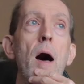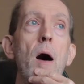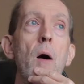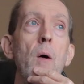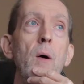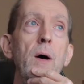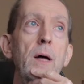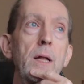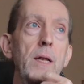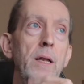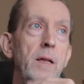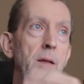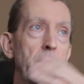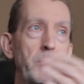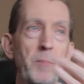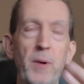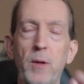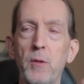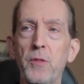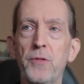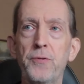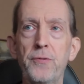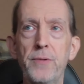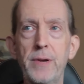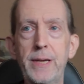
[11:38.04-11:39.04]
Well,
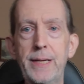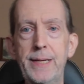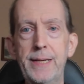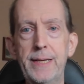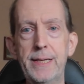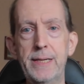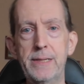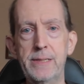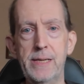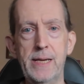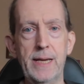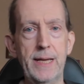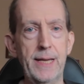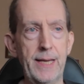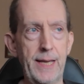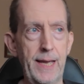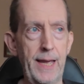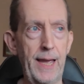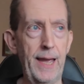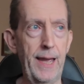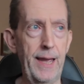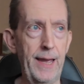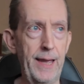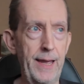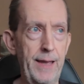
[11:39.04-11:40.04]
about 3 days
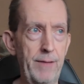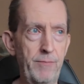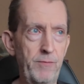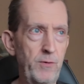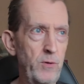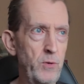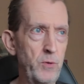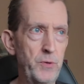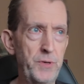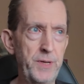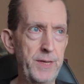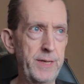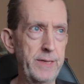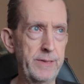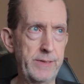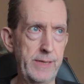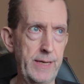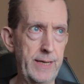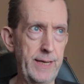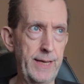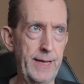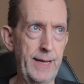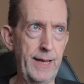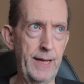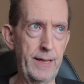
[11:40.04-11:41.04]
later, 4 days
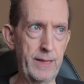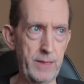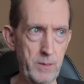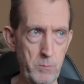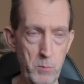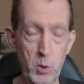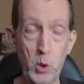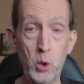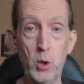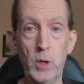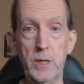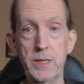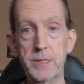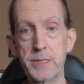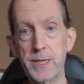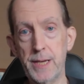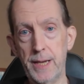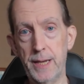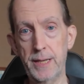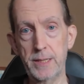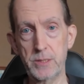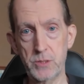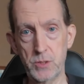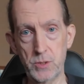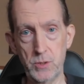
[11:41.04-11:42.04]
later, the motor
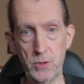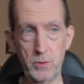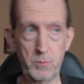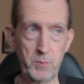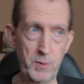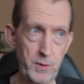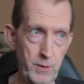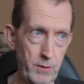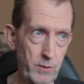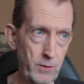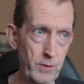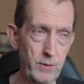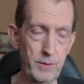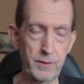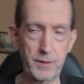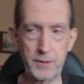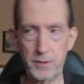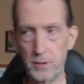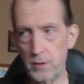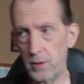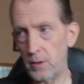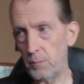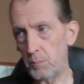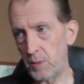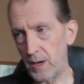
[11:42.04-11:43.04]
turns up, knock on the
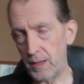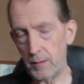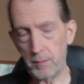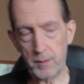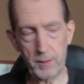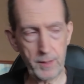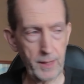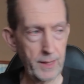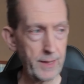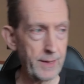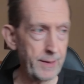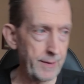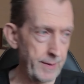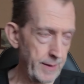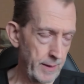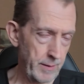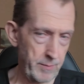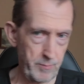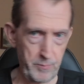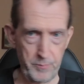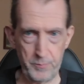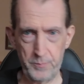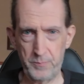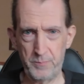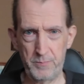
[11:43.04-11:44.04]
door, blah, blah,
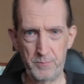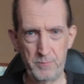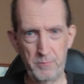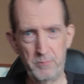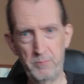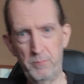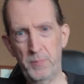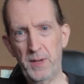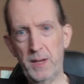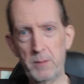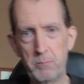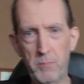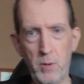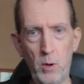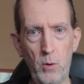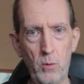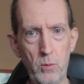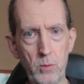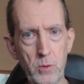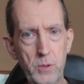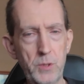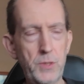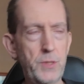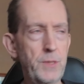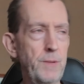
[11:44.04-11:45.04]
big
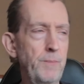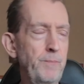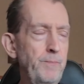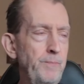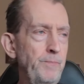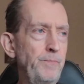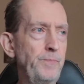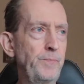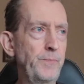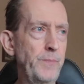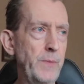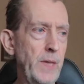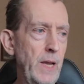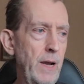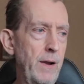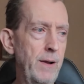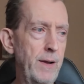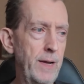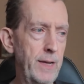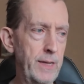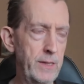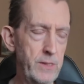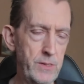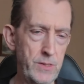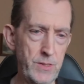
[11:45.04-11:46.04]
box.
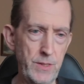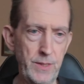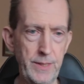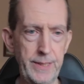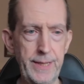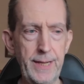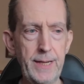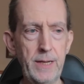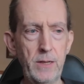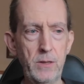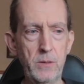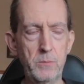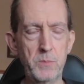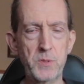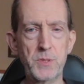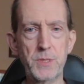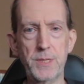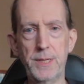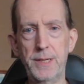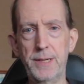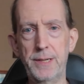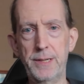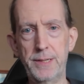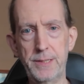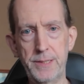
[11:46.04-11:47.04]
Right, so I'll get it
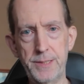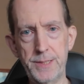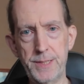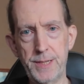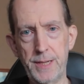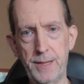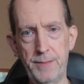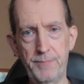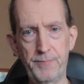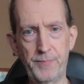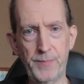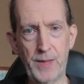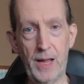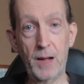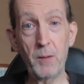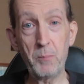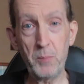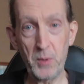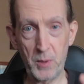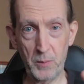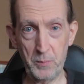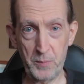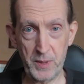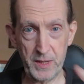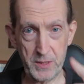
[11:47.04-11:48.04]
upstairs, I'll
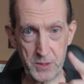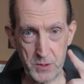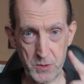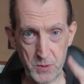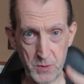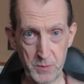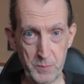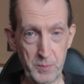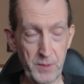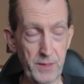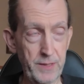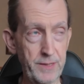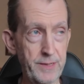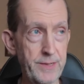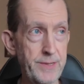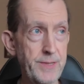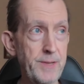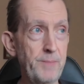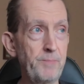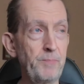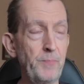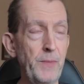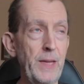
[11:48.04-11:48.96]
put a picture up of this.